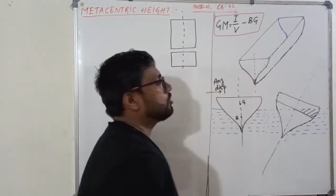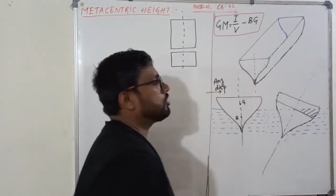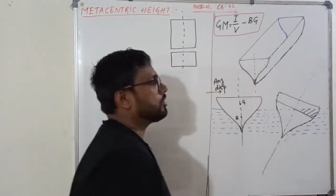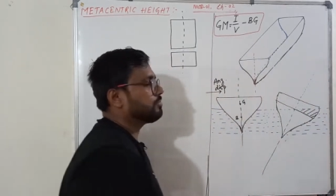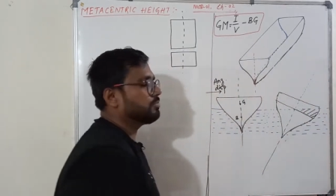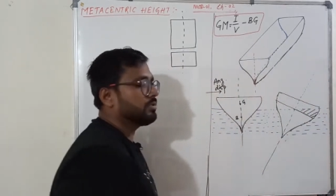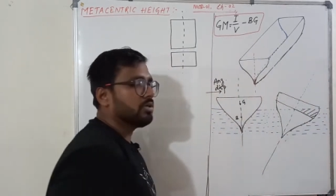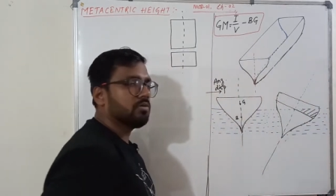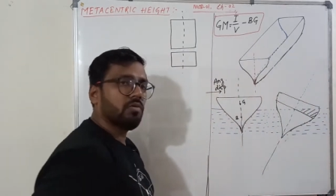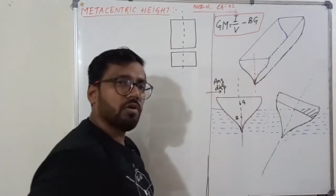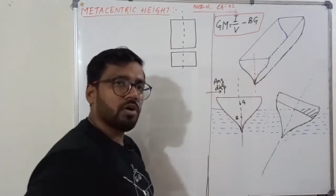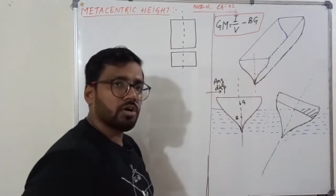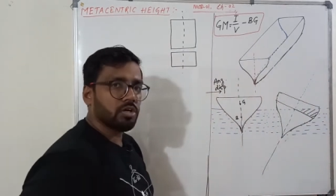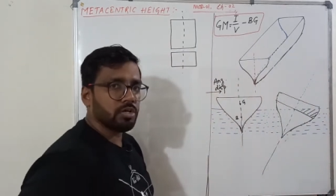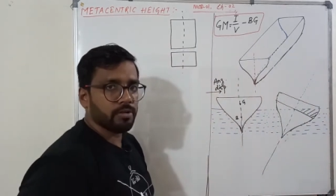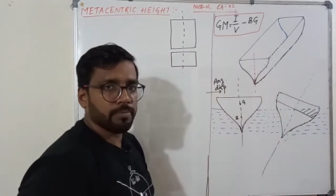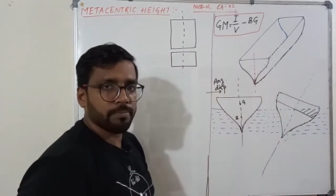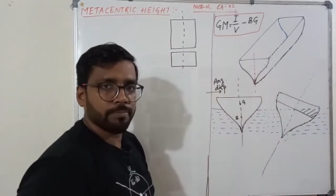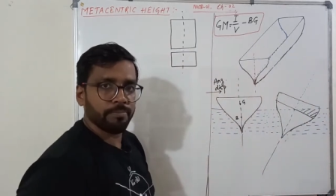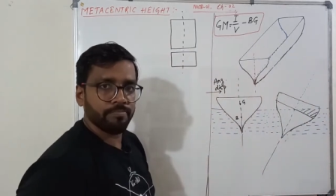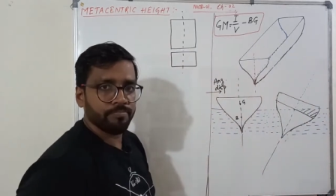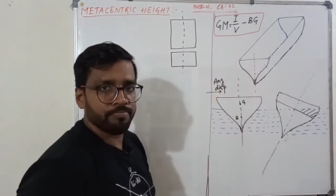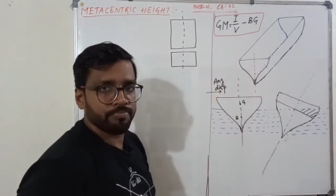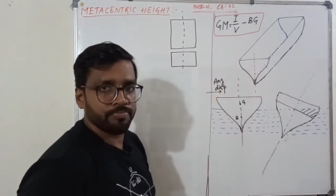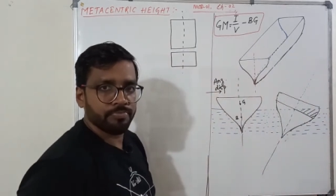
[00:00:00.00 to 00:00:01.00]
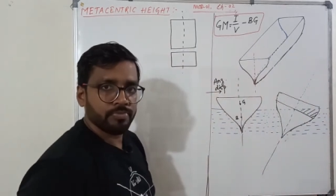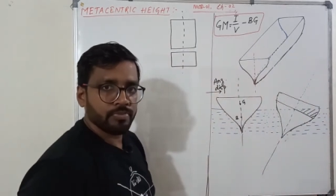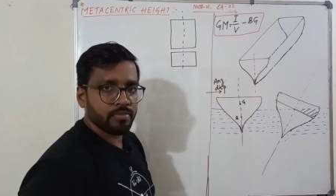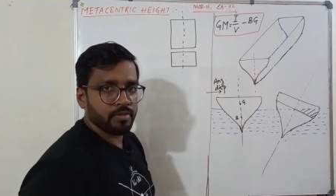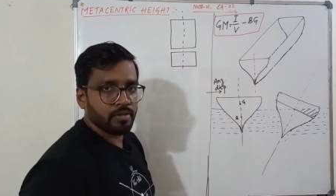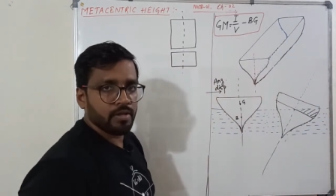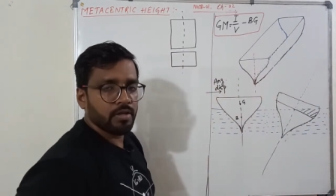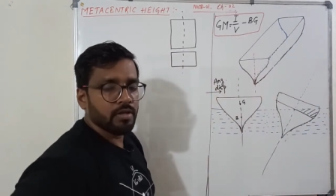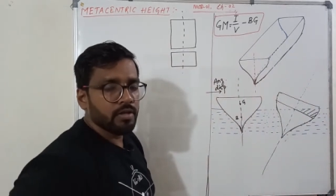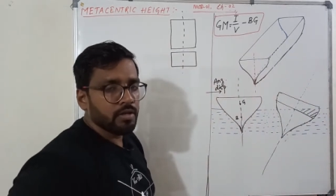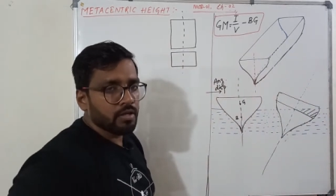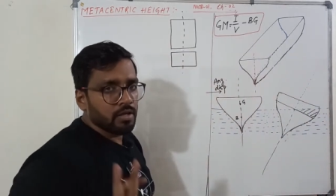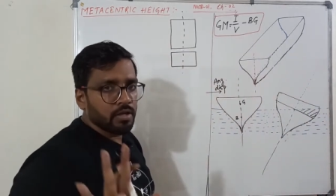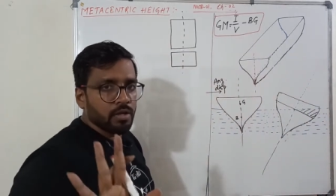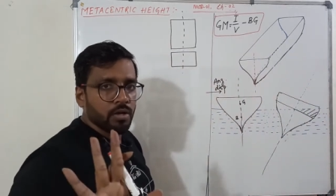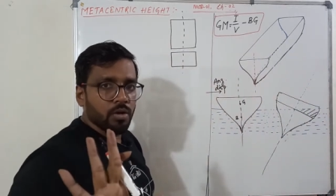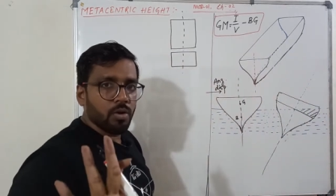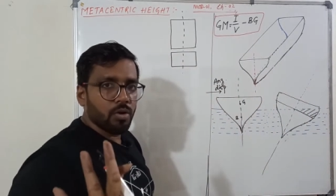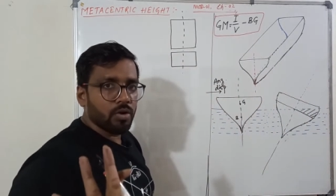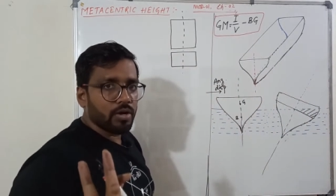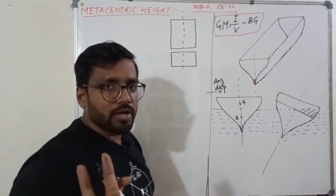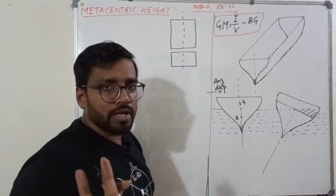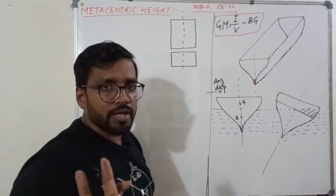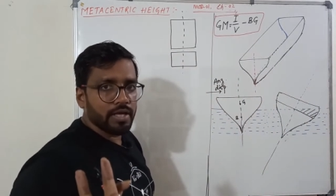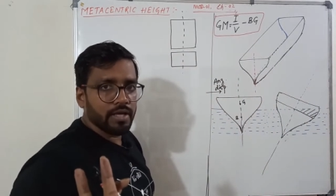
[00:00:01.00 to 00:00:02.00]
of the water.
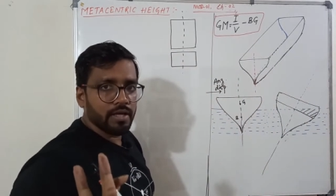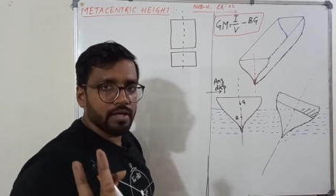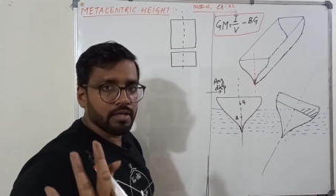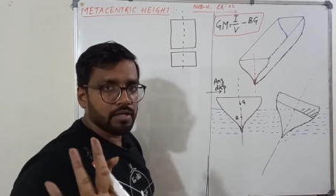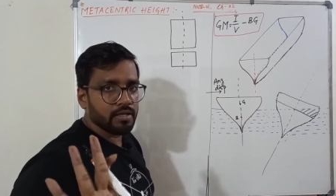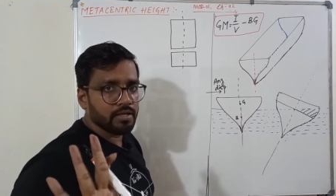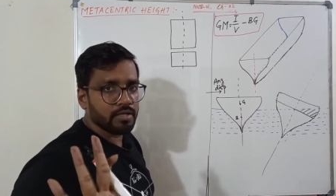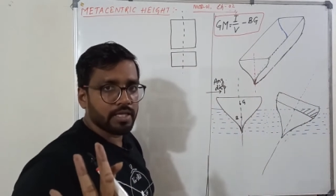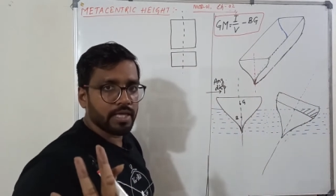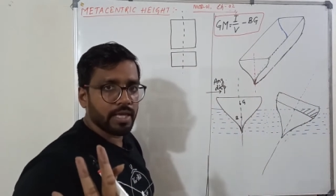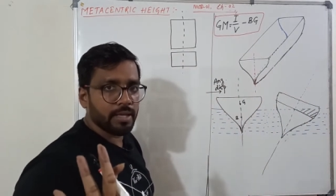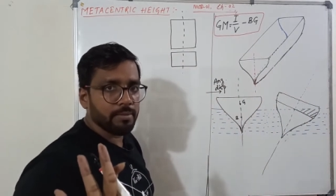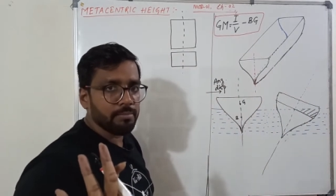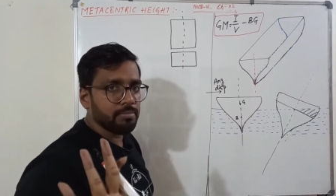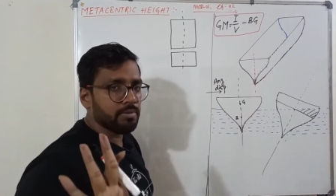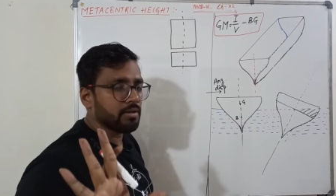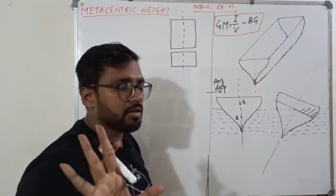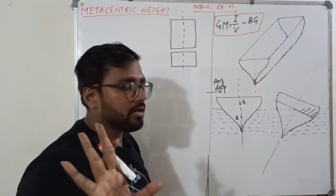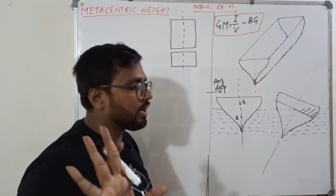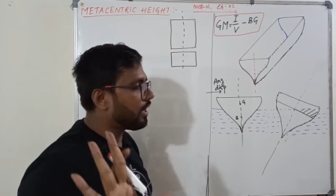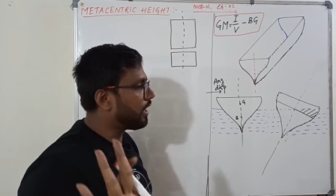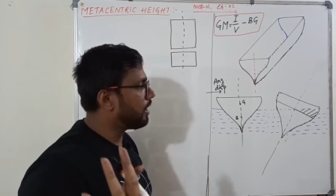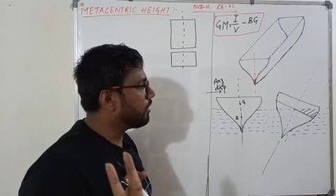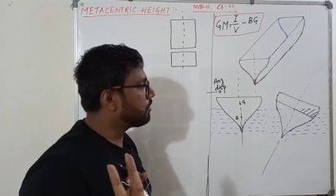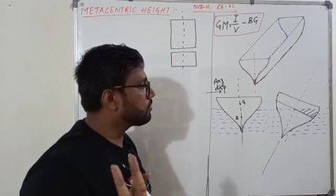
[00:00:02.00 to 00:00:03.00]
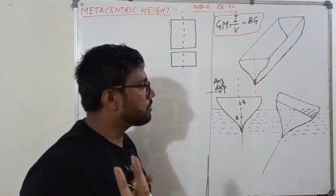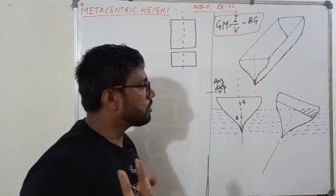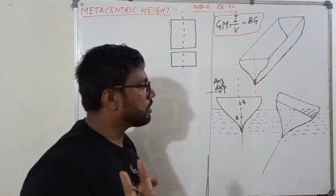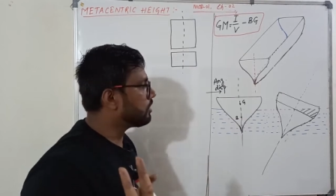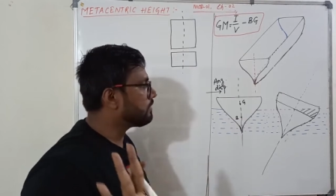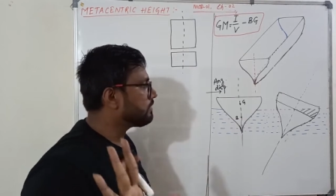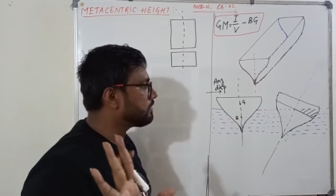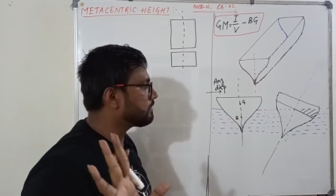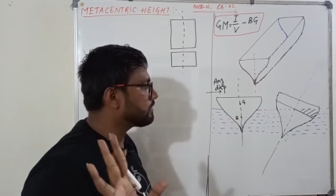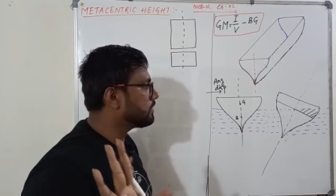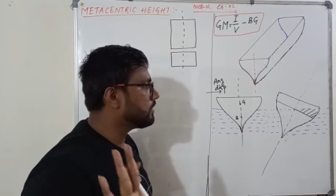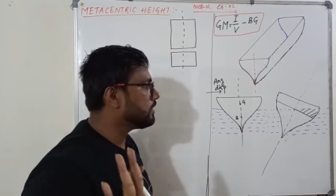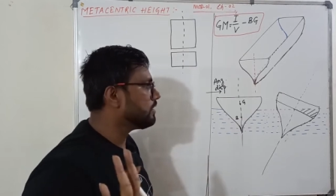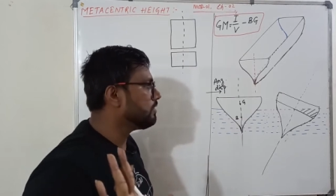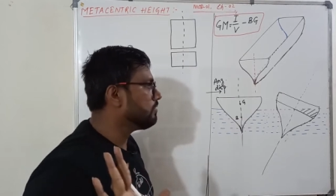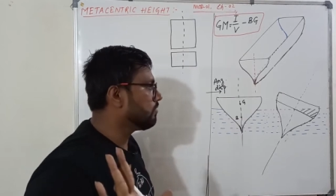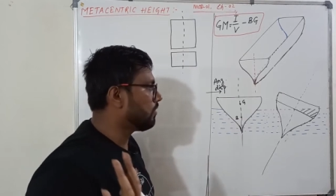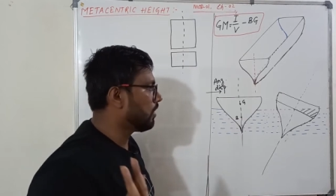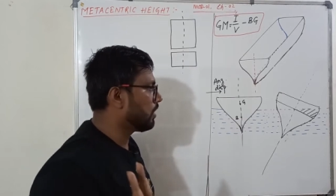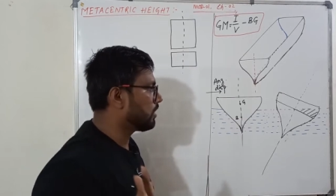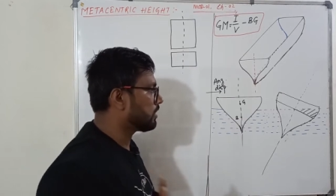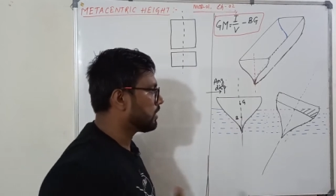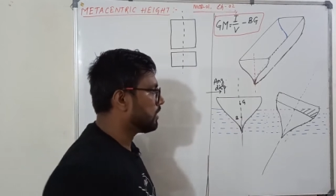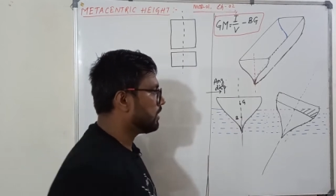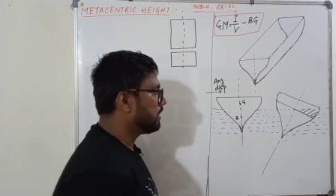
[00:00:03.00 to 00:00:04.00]
Okay, came out of the
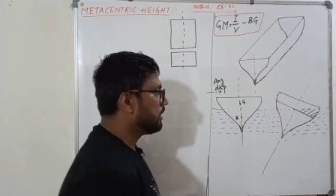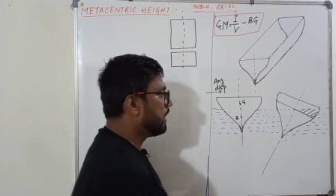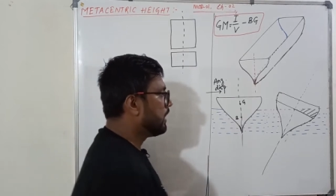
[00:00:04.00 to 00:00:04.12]
water.